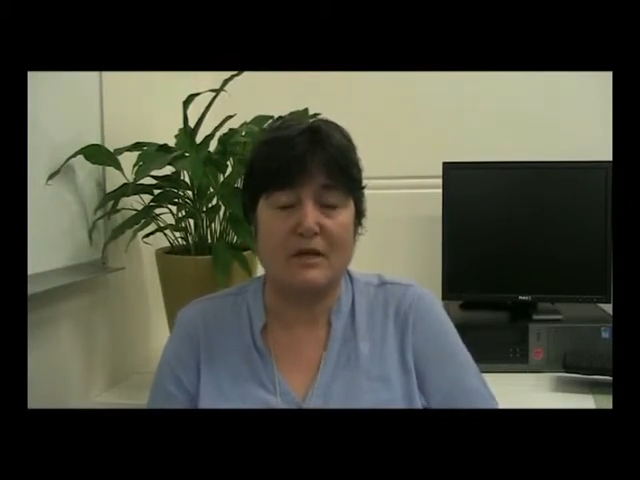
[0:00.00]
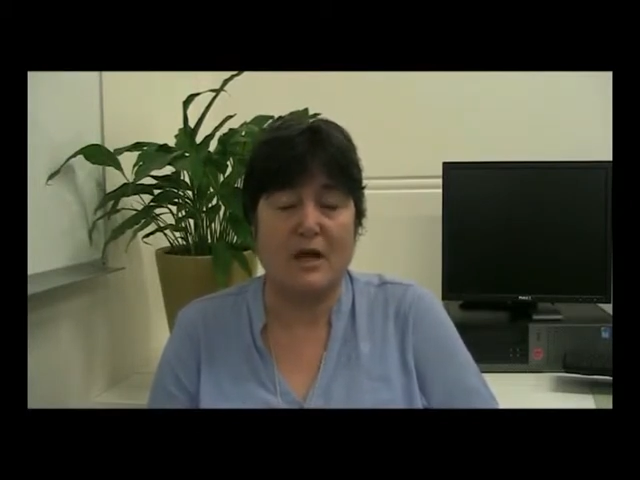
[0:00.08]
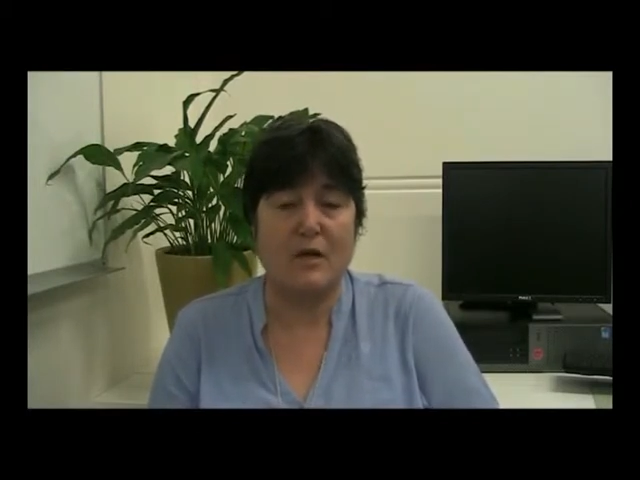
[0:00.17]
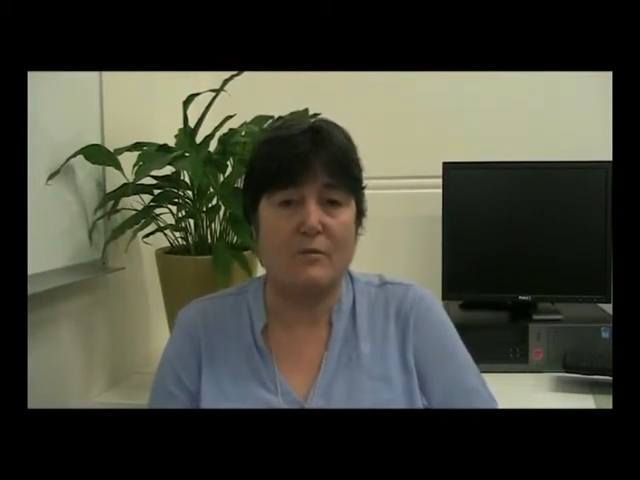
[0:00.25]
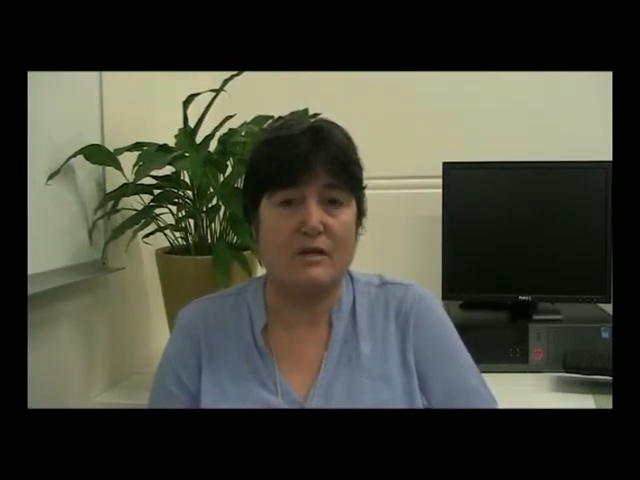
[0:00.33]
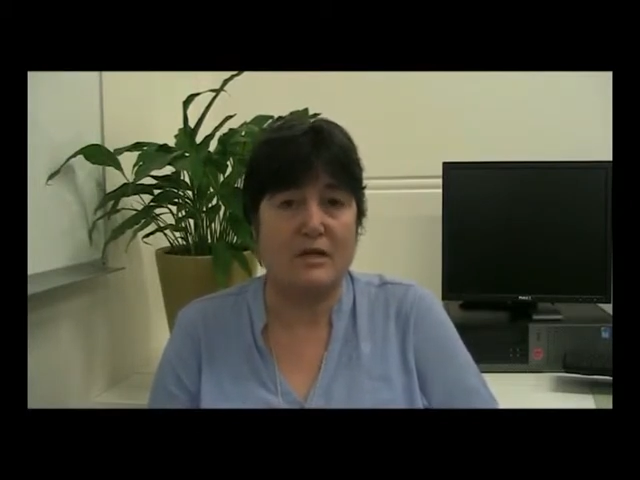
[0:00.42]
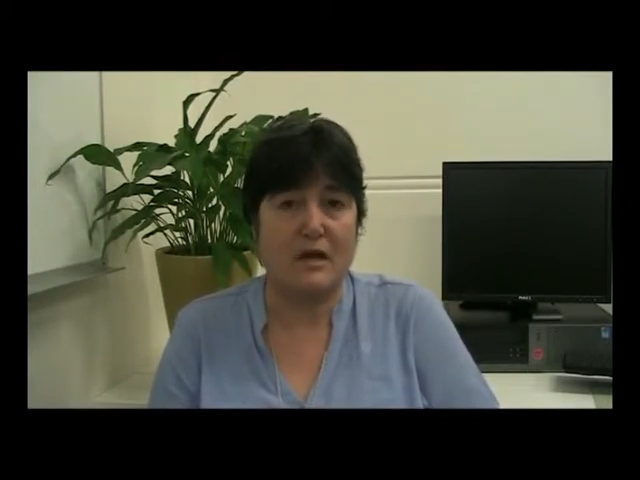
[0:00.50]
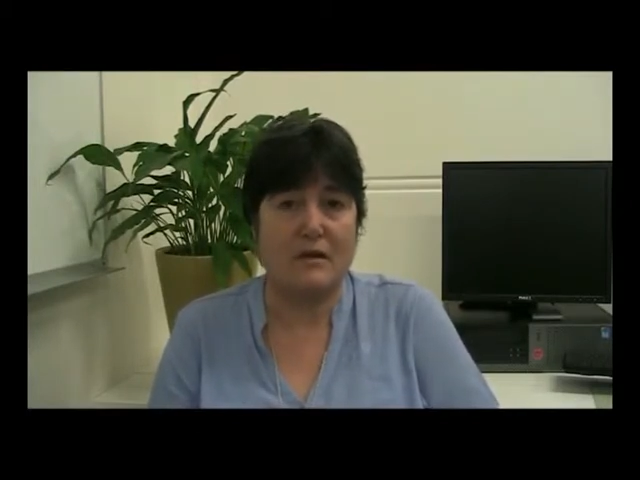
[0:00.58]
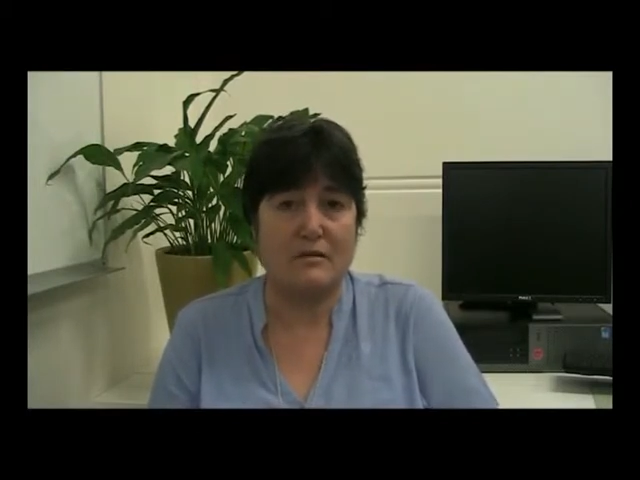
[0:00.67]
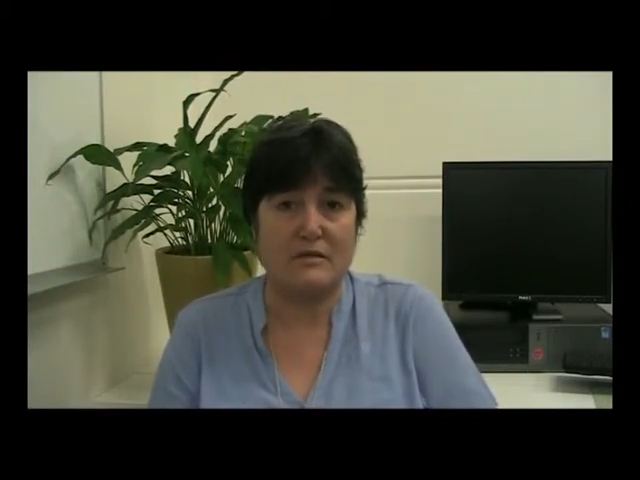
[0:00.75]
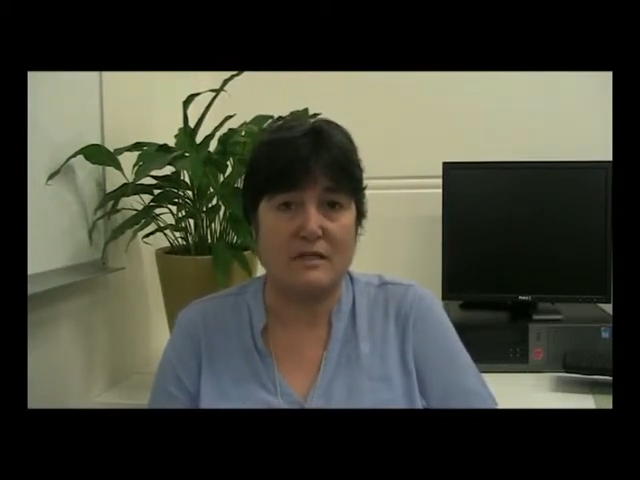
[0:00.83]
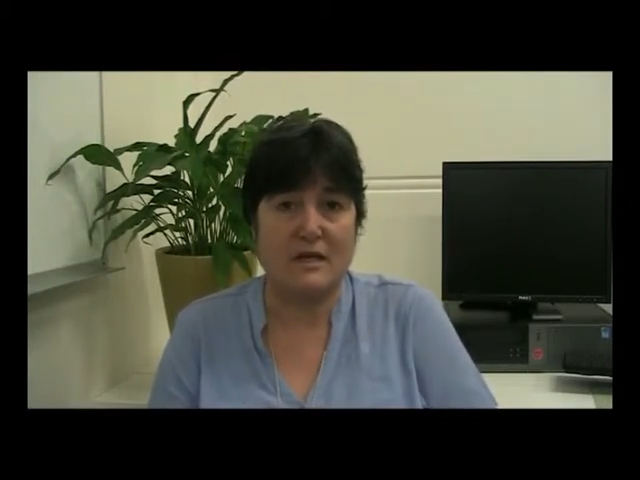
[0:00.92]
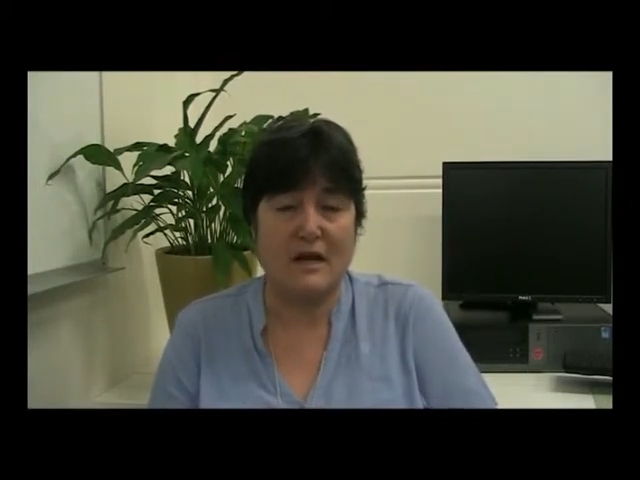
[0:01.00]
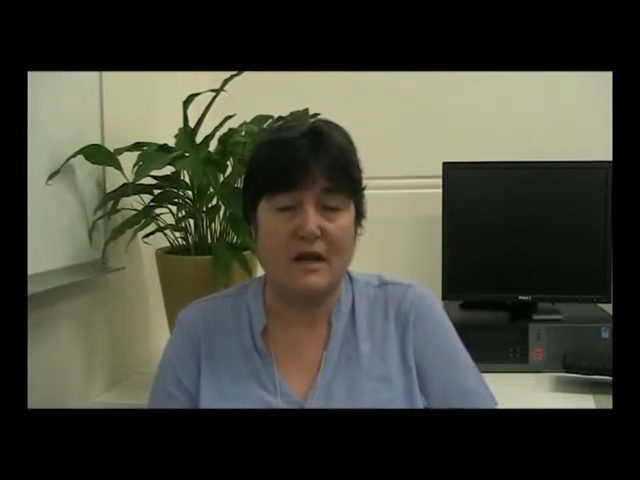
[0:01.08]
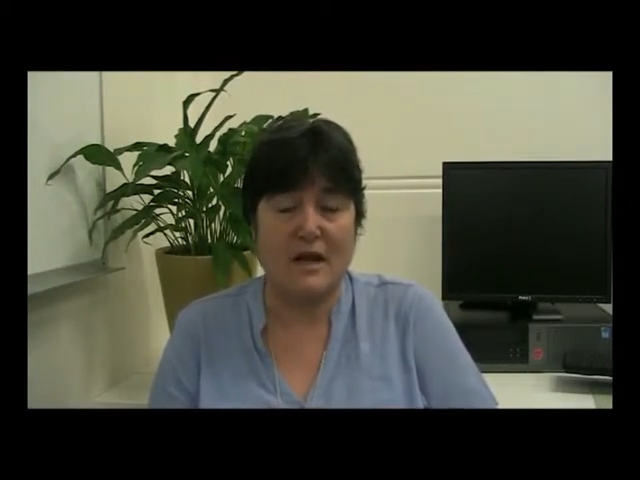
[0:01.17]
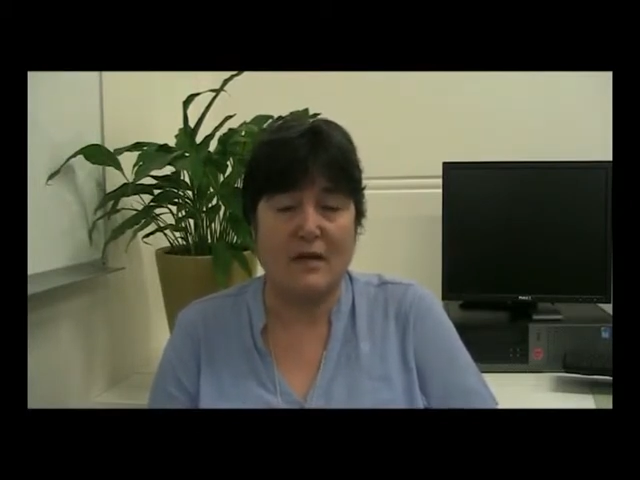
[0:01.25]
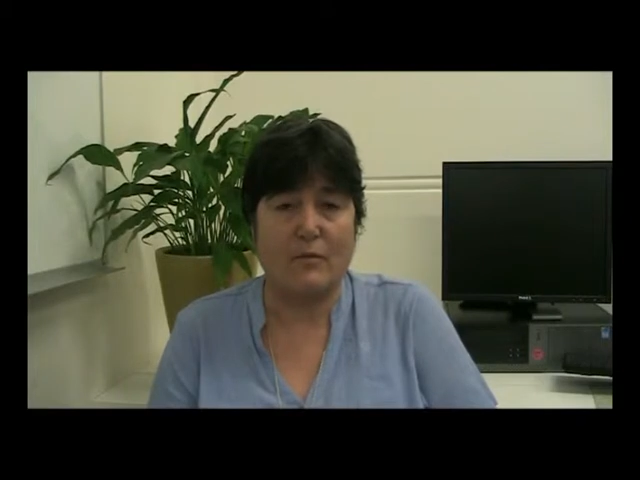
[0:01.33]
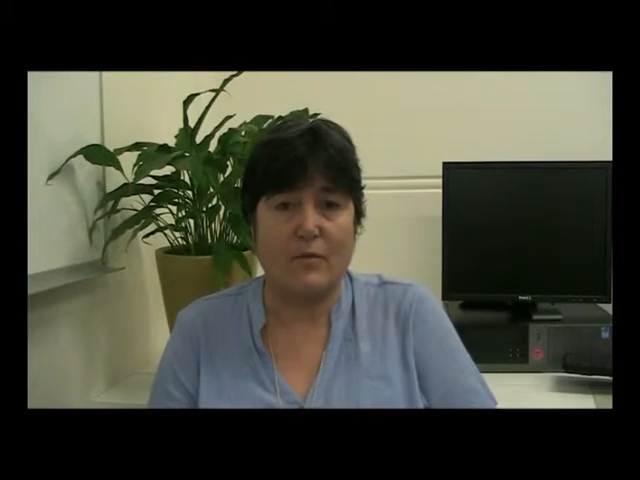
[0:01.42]
comatose
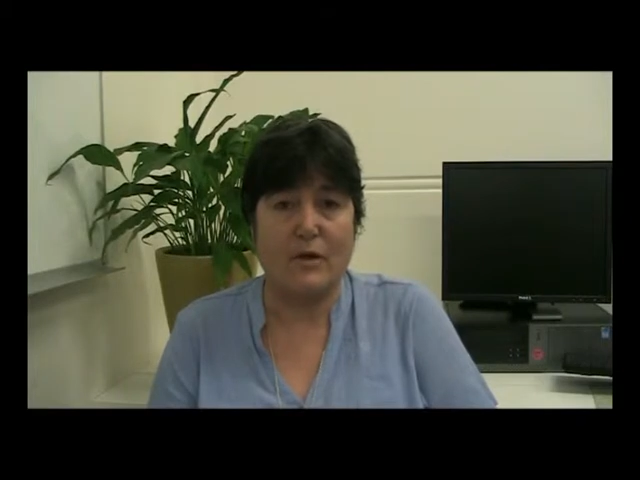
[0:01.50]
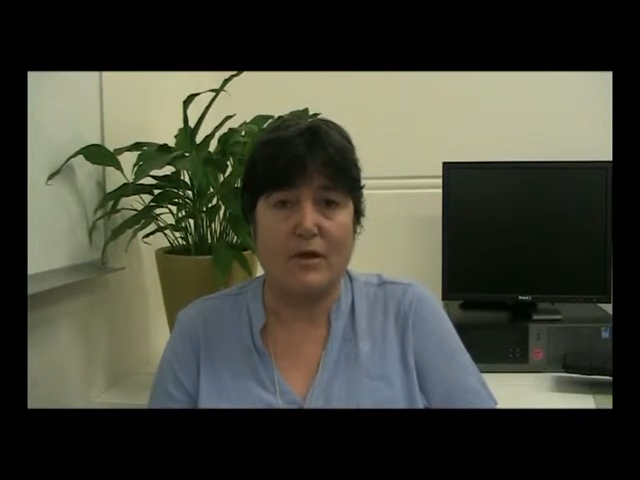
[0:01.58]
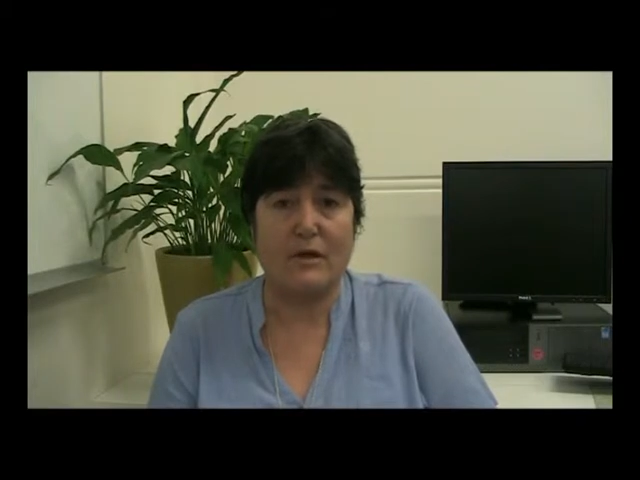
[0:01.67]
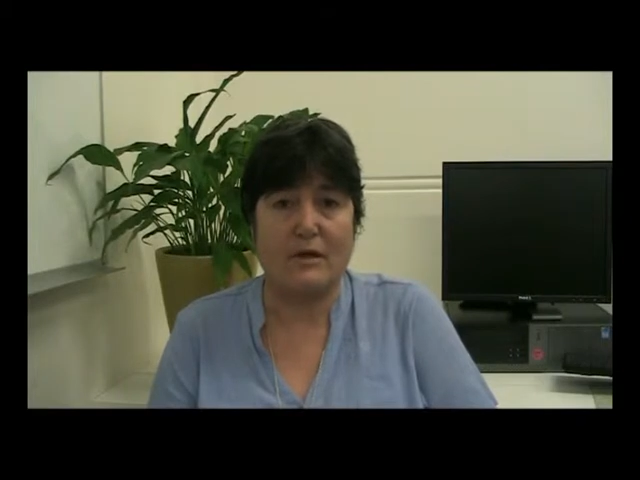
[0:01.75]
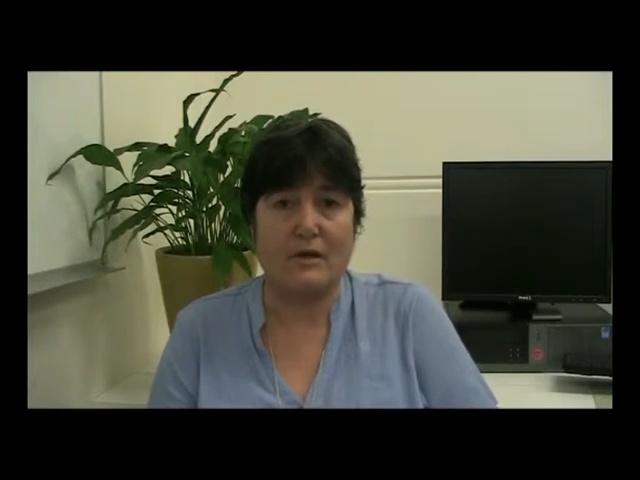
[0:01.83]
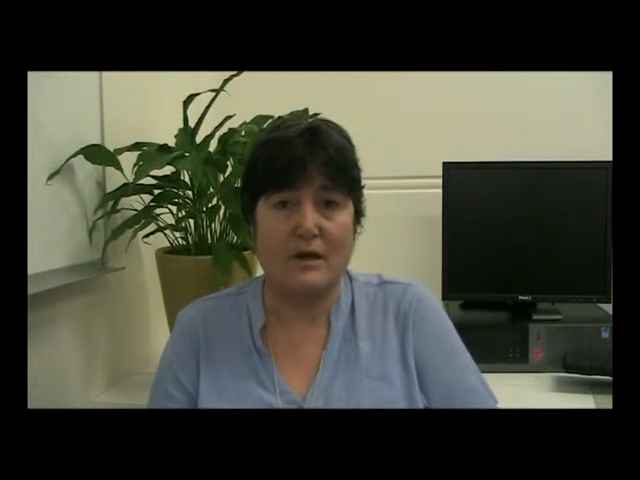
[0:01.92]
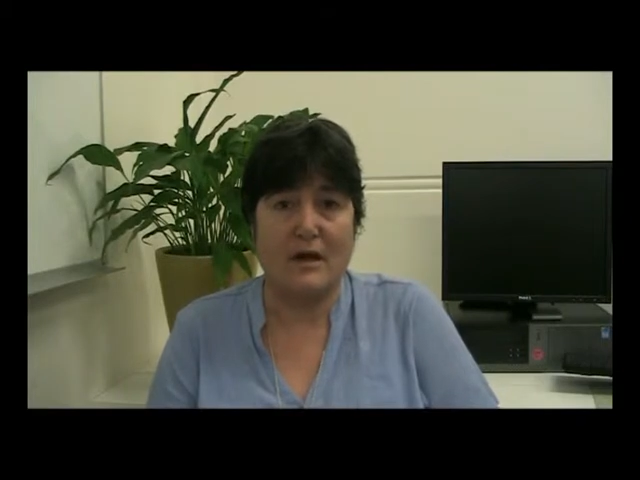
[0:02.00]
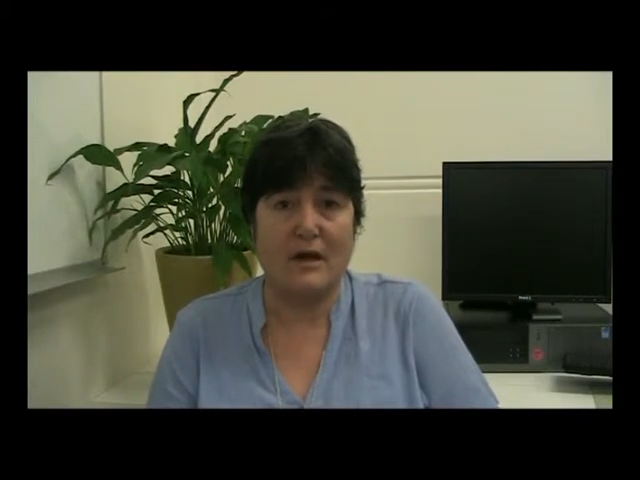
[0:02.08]
at work.